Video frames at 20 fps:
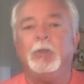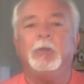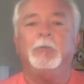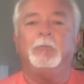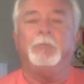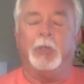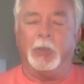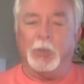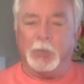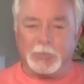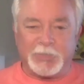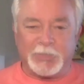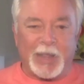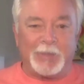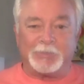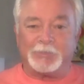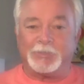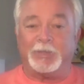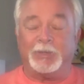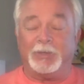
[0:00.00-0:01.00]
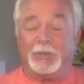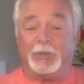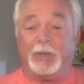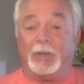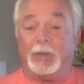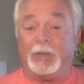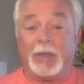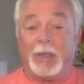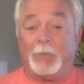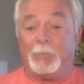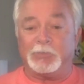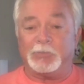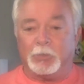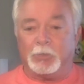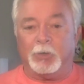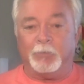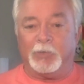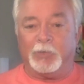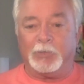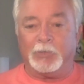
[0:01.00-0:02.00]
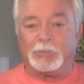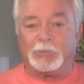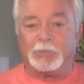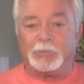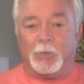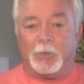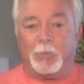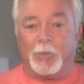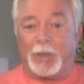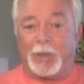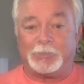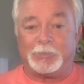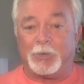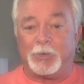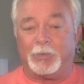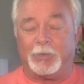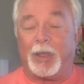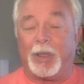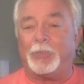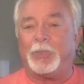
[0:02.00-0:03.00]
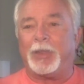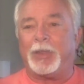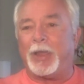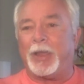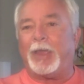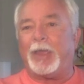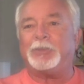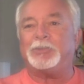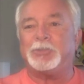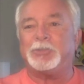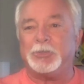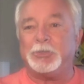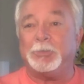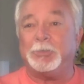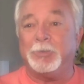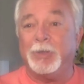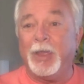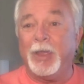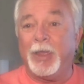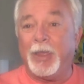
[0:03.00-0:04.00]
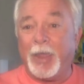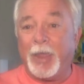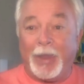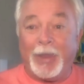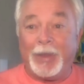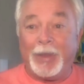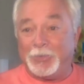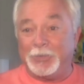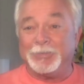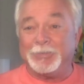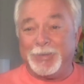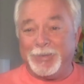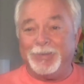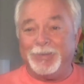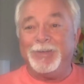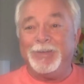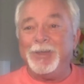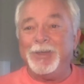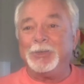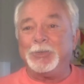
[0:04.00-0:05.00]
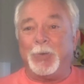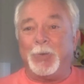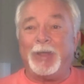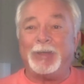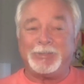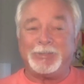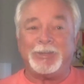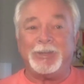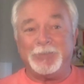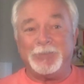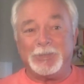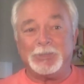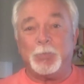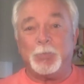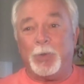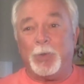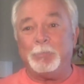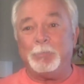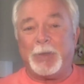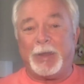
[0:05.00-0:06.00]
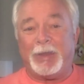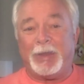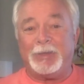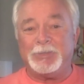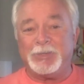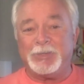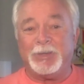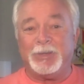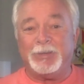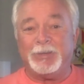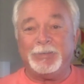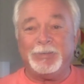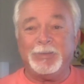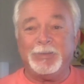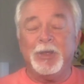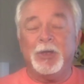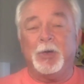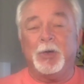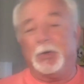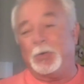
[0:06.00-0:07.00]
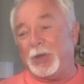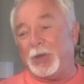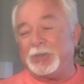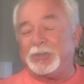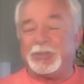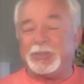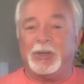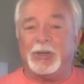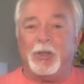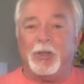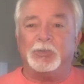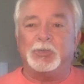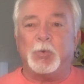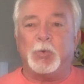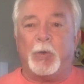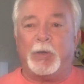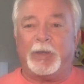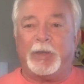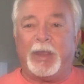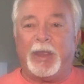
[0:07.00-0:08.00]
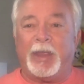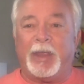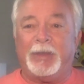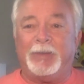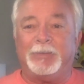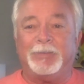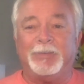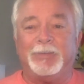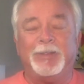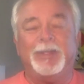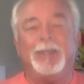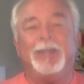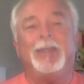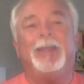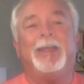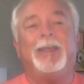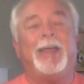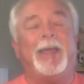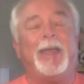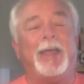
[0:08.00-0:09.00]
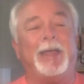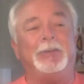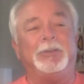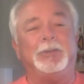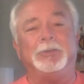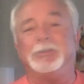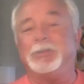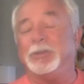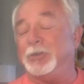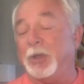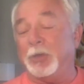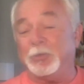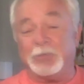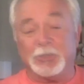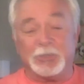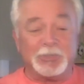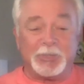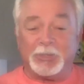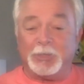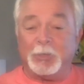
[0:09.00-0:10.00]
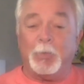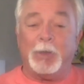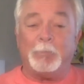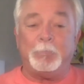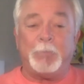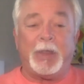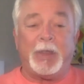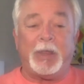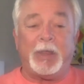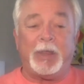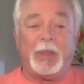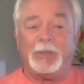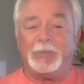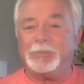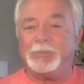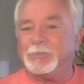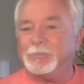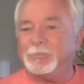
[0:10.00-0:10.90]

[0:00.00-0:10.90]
Fill those out, send it in, and I was nervous, so I started. I think I asked you hey, this, do I send this one page in or do I, I send yeah. all 28? Uh-huh. And he said, no, just send the one page.